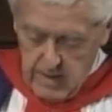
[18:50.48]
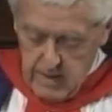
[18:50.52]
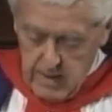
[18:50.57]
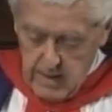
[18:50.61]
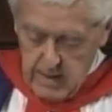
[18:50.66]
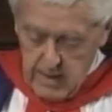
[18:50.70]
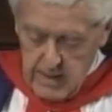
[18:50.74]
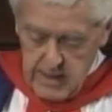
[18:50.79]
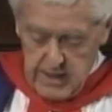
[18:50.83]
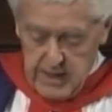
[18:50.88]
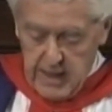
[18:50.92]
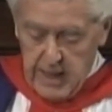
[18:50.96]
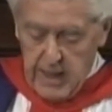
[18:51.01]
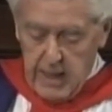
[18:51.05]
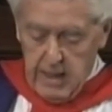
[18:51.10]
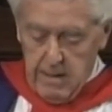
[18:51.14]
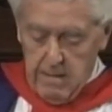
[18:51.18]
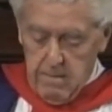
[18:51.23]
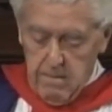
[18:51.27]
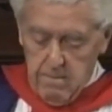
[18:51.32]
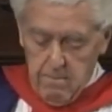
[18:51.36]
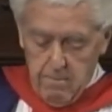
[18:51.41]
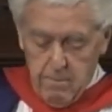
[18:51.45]

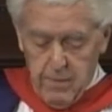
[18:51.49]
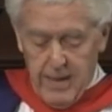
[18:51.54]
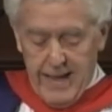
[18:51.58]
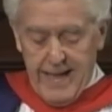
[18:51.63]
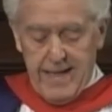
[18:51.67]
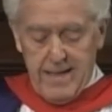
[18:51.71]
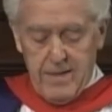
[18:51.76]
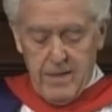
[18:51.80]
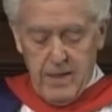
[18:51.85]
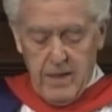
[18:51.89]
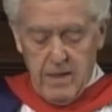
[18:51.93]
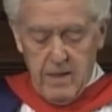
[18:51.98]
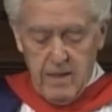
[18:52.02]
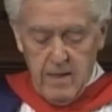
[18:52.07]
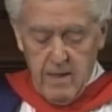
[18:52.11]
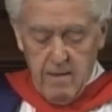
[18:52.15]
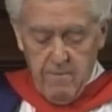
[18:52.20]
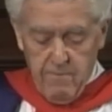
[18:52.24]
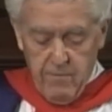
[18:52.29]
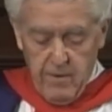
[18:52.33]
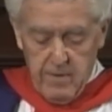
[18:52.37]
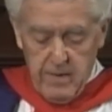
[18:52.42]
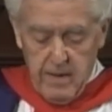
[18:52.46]
stare blankly
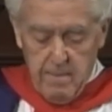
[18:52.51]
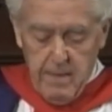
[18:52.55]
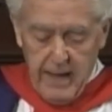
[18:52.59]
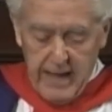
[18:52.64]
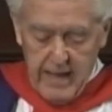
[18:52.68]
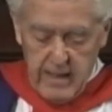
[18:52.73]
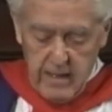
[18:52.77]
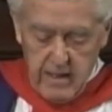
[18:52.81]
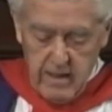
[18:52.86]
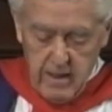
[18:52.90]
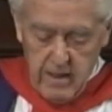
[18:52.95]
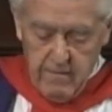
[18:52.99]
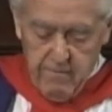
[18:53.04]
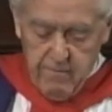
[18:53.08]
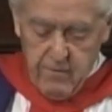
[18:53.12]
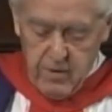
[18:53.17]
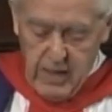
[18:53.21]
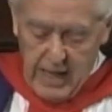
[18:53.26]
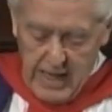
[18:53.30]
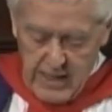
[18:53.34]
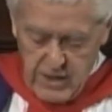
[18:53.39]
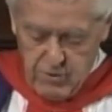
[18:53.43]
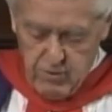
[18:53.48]
from the back of
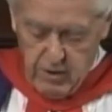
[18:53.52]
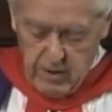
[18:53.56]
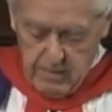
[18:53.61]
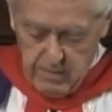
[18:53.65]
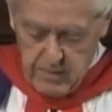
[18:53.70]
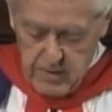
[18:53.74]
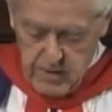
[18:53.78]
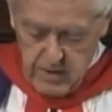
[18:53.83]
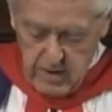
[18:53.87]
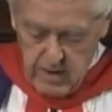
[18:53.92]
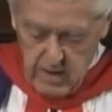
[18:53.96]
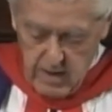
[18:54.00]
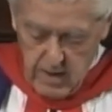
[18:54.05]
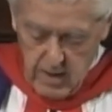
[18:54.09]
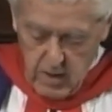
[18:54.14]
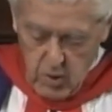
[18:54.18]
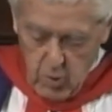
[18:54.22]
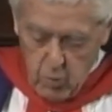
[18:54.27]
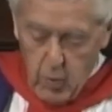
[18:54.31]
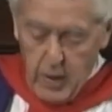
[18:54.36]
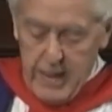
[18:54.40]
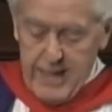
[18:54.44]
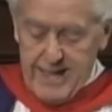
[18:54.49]
classrooms,
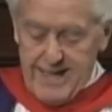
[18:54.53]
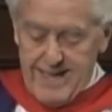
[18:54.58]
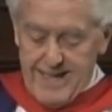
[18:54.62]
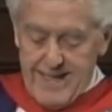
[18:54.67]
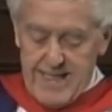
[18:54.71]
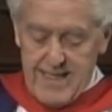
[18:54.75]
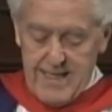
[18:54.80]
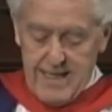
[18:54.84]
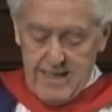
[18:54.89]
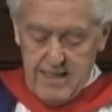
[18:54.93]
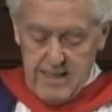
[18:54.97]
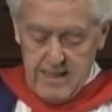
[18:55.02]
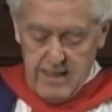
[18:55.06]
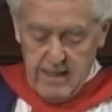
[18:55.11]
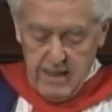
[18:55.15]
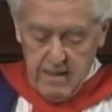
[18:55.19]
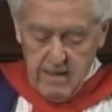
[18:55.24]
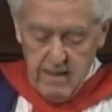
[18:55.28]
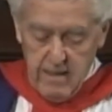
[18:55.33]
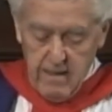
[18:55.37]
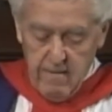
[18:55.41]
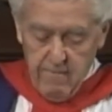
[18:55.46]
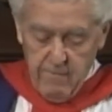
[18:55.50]
wait listlessly
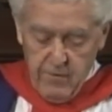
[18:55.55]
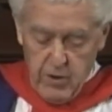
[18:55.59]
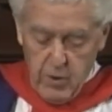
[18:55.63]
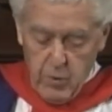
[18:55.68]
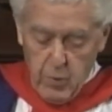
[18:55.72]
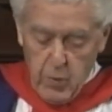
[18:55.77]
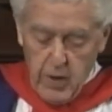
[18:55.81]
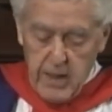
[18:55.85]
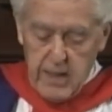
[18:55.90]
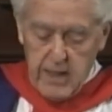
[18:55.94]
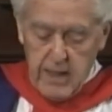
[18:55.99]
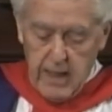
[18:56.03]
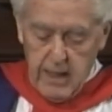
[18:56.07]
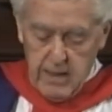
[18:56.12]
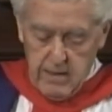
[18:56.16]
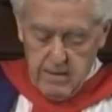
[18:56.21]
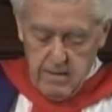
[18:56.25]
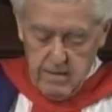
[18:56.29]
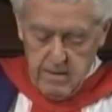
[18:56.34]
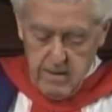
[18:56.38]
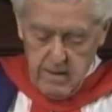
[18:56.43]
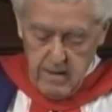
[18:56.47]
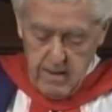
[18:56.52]
for the
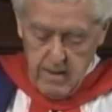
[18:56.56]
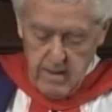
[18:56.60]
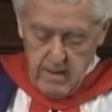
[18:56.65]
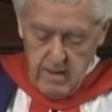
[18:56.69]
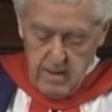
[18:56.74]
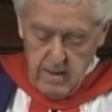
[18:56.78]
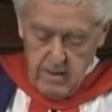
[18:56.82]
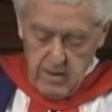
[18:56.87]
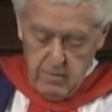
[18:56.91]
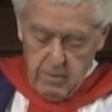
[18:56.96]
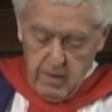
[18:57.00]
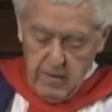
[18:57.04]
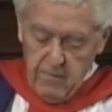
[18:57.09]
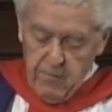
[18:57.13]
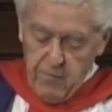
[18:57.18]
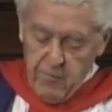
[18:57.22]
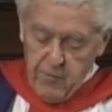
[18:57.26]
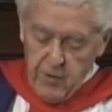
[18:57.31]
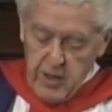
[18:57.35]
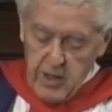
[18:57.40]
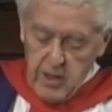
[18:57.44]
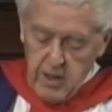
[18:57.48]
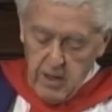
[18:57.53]
weekend to be
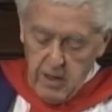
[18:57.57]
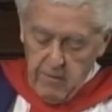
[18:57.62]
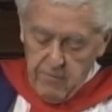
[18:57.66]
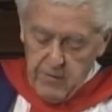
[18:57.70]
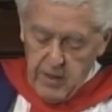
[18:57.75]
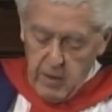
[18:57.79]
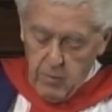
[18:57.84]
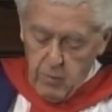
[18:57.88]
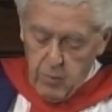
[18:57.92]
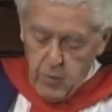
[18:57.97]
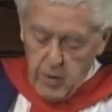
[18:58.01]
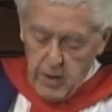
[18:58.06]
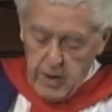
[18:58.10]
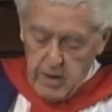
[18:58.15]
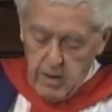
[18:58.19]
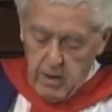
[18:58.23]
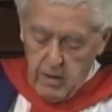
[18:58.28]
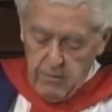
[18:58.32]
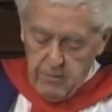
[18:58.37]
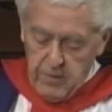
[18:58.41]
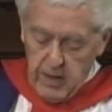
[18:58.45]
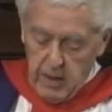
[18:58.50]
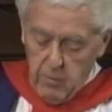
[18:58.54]
free of their
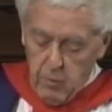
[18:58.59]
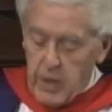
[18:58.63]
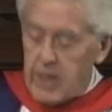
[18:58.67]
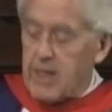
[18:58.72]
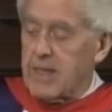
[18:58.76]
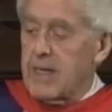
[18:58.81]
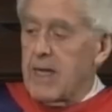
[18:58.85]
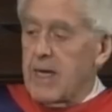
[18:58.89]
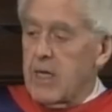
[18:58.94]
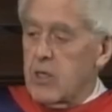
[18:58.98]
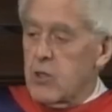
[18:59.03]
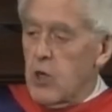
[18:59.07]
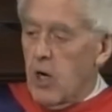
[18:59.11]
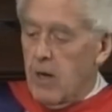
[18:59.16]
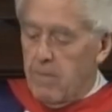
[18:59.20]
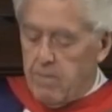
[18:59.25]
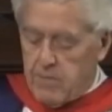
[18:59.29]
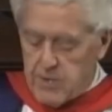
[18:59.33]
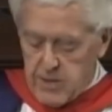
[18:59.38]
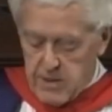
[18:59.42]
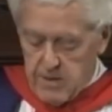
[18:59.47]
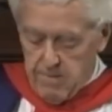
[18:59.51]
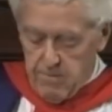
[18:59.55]
weekday jobs.